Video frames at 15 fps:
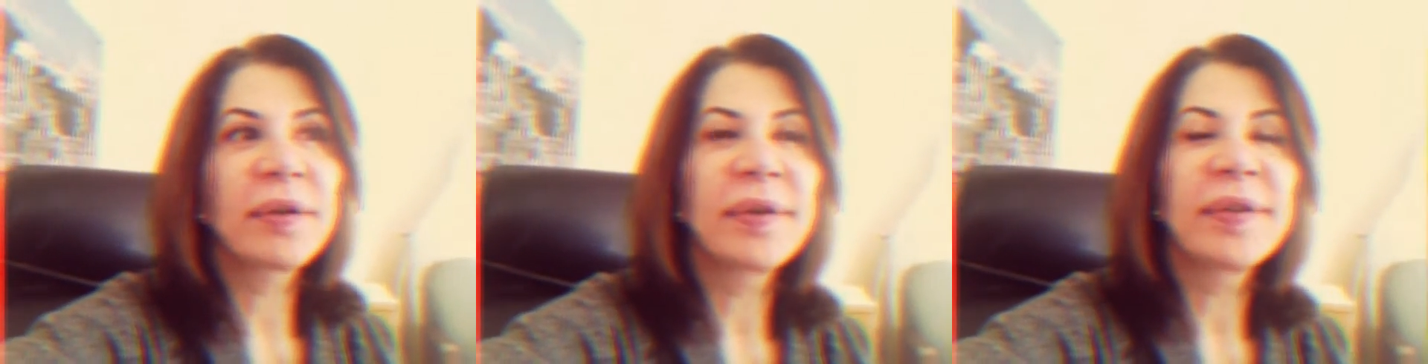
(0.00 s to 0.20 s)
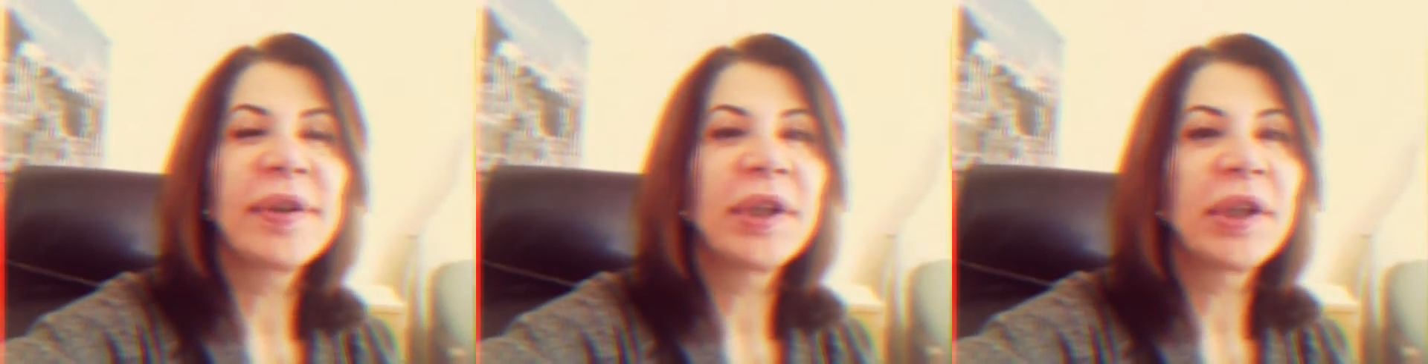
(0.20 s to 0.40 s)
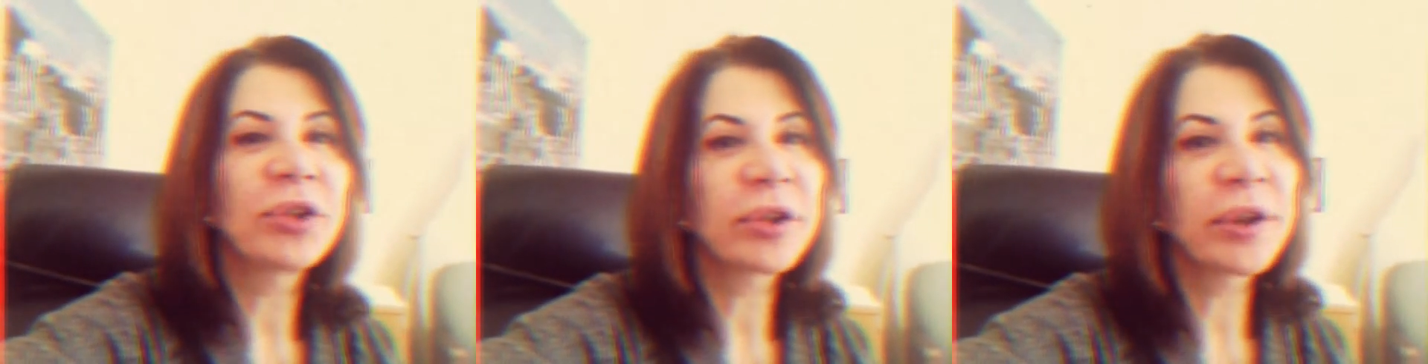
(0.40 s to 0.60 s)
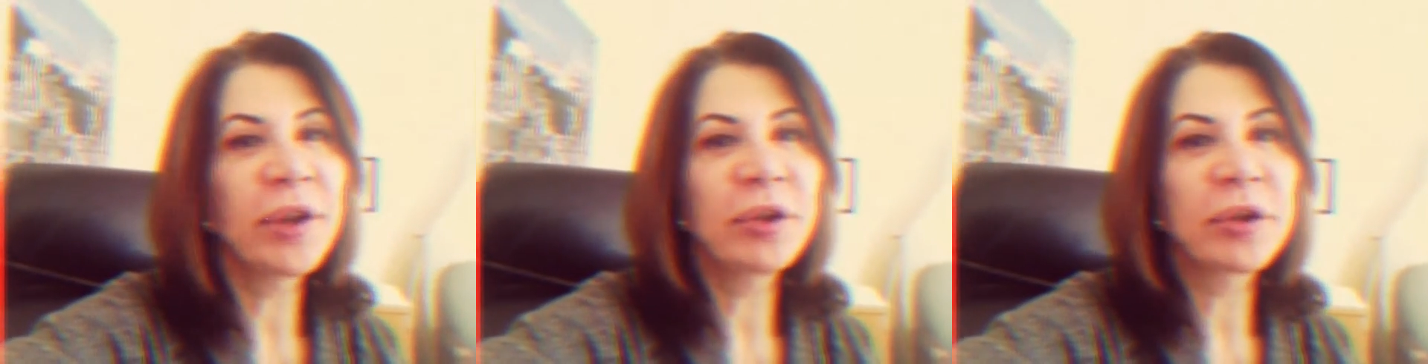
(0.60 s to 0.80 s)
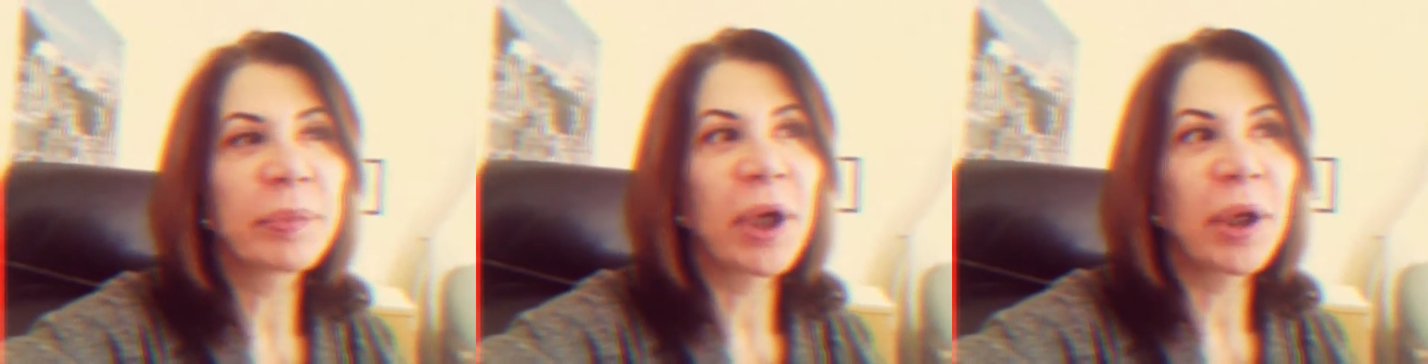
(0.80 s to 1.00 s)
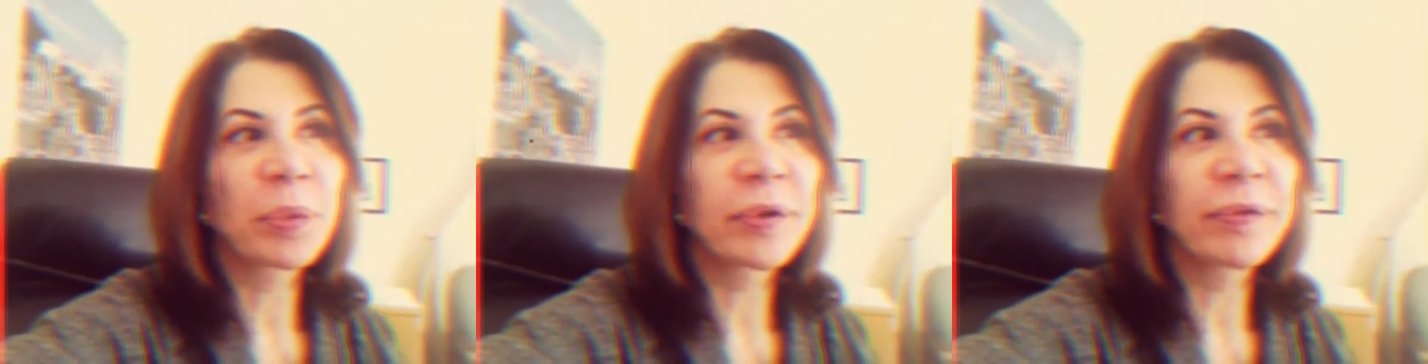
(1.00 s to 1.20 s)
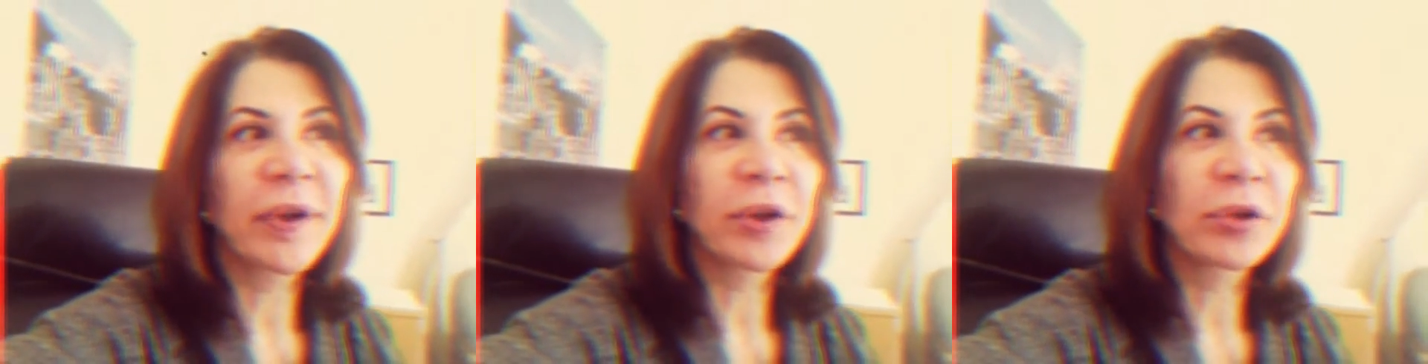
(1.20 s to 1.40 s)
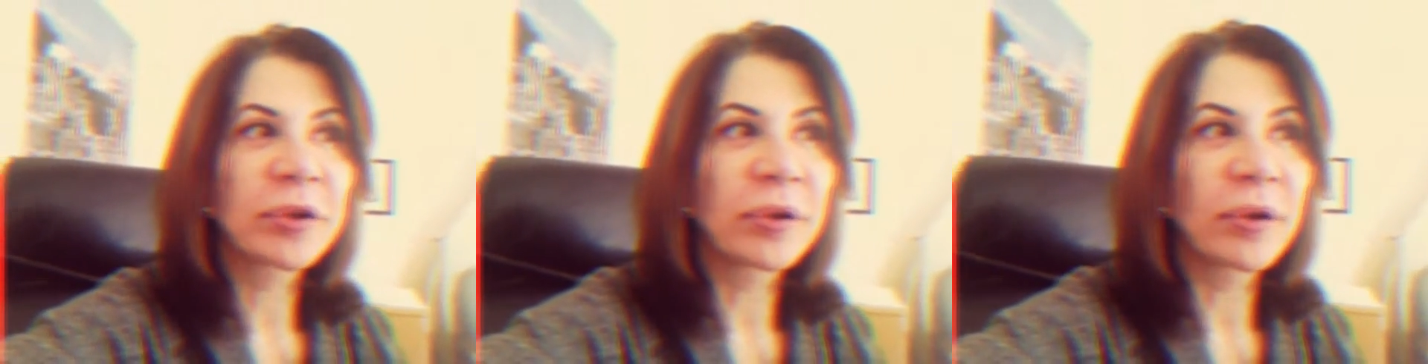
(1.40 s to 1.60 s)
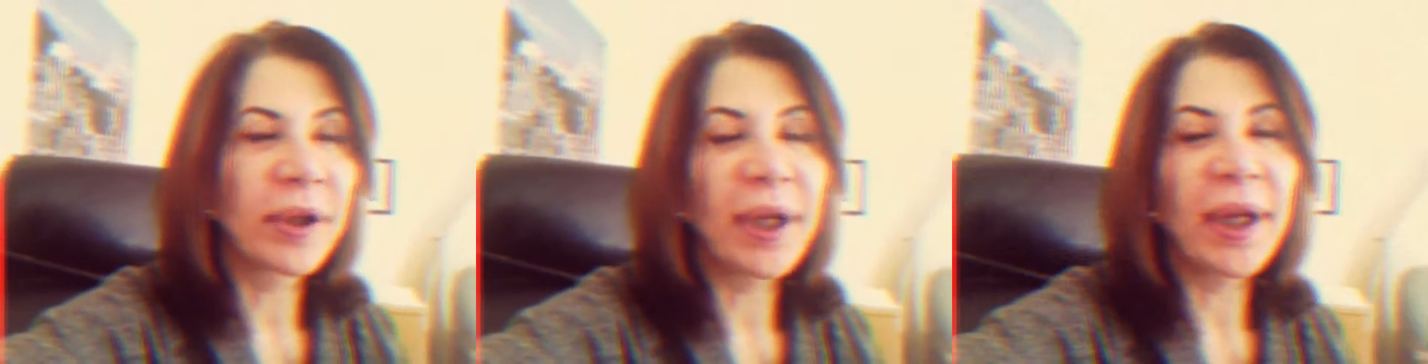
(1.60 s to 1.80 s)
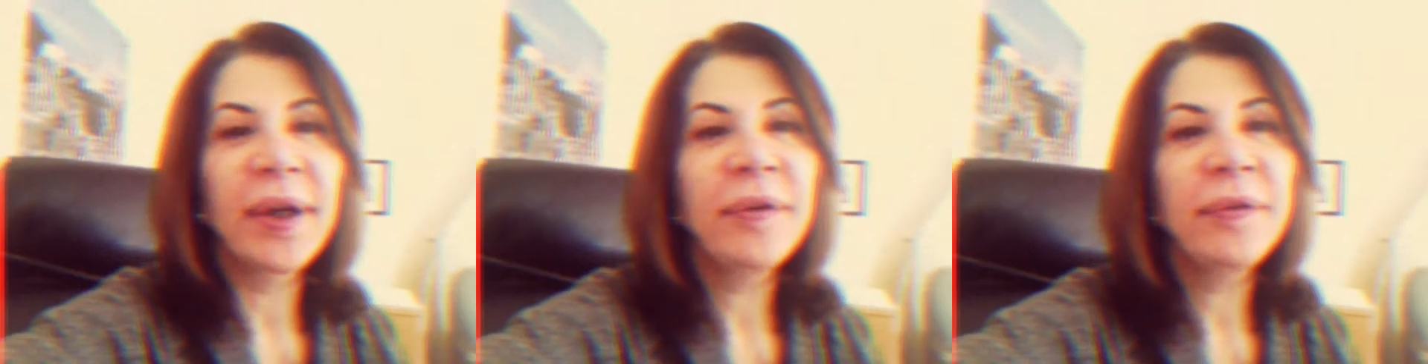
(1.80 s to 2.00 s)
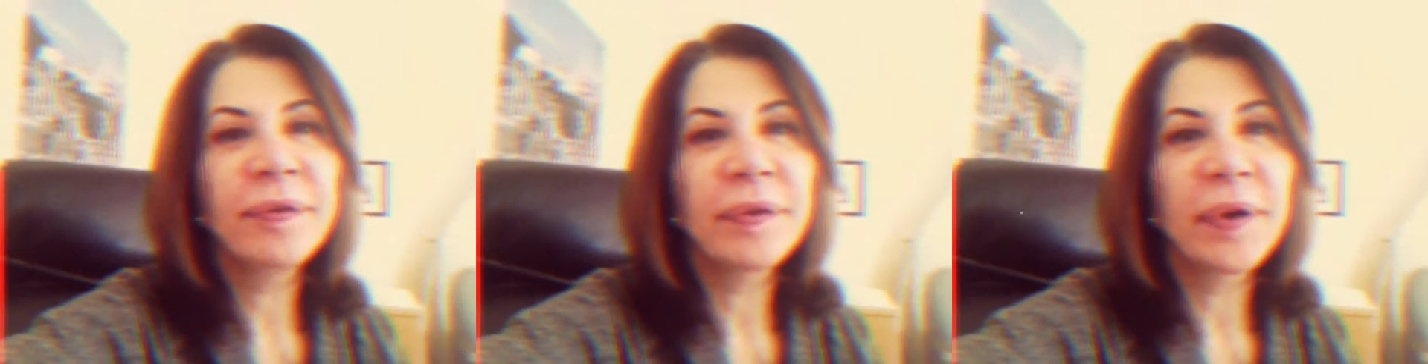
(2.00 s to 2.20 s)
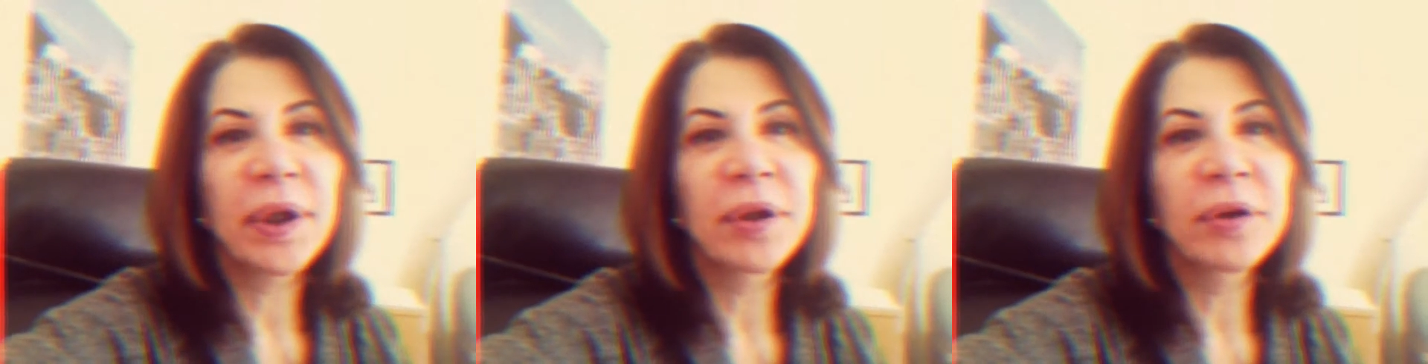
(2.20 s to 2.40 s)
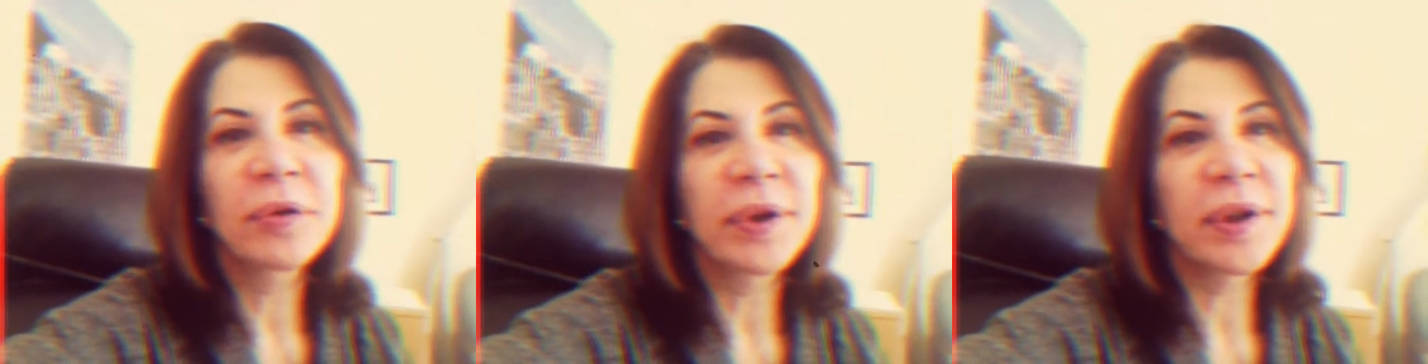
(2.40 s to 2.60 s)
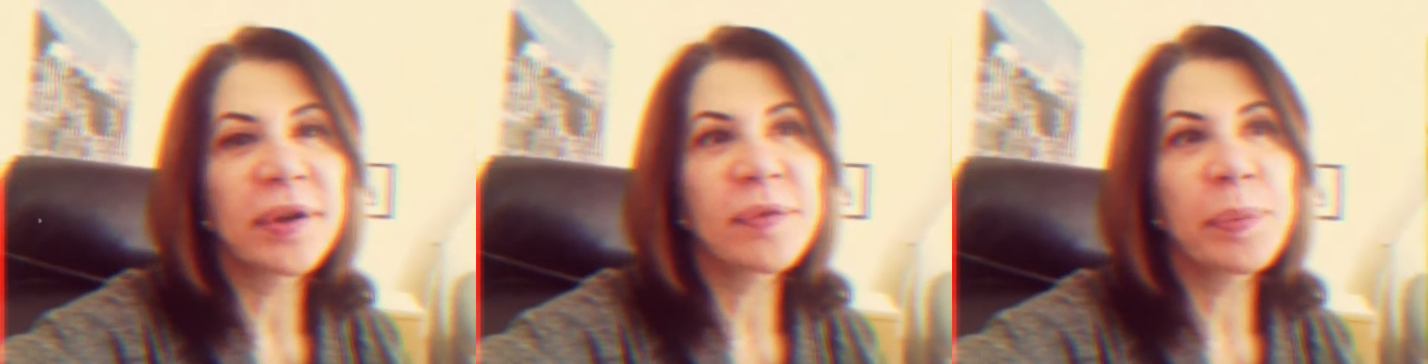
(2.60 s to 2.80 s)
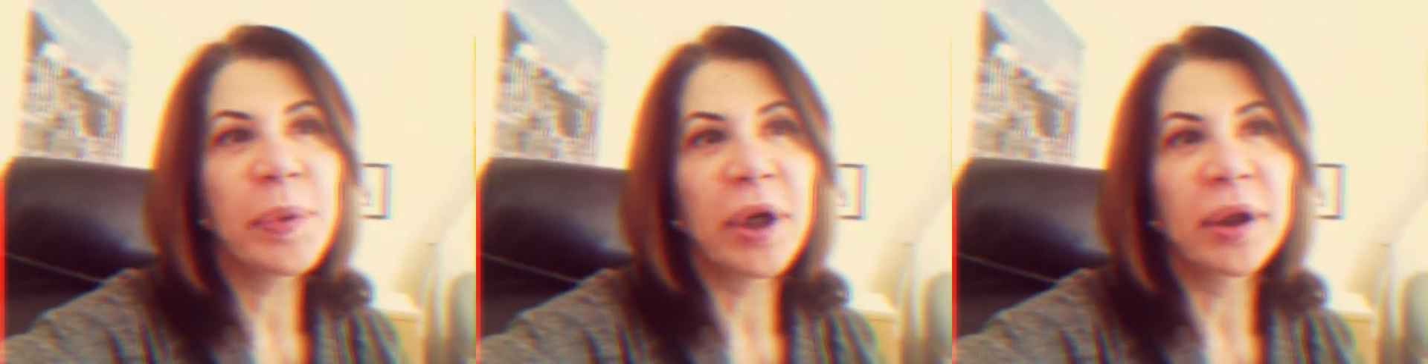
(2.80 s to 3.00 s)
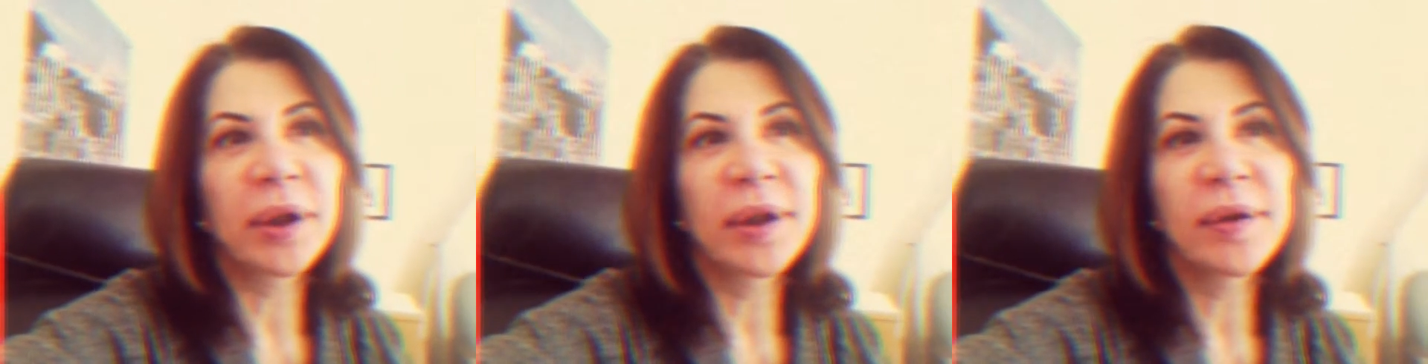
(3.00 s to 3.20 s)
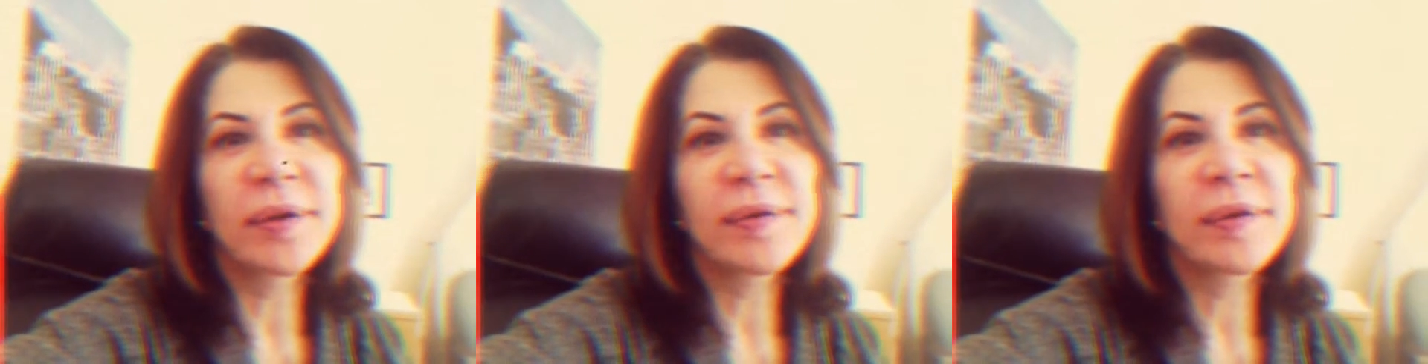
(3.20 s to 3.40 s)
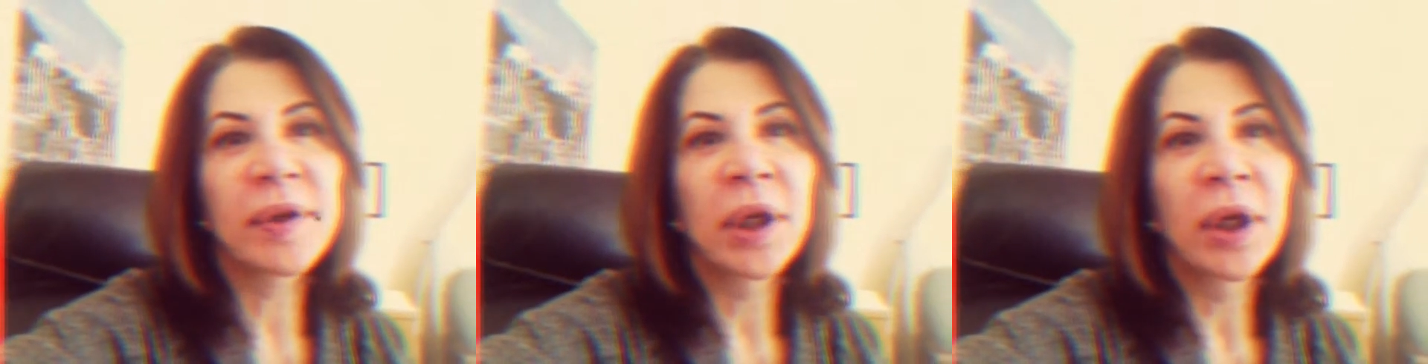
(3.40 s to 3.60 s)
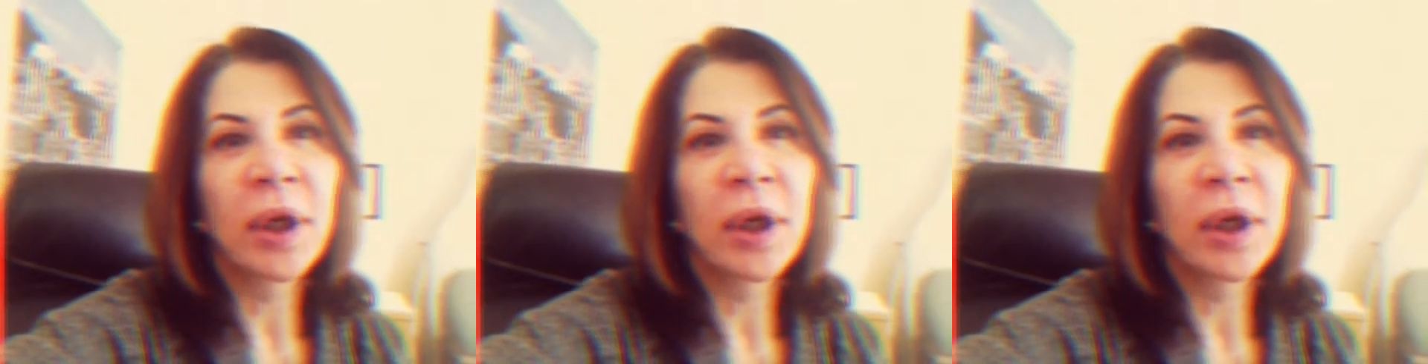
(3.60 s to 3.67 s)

to seek a change in my professional life and to experience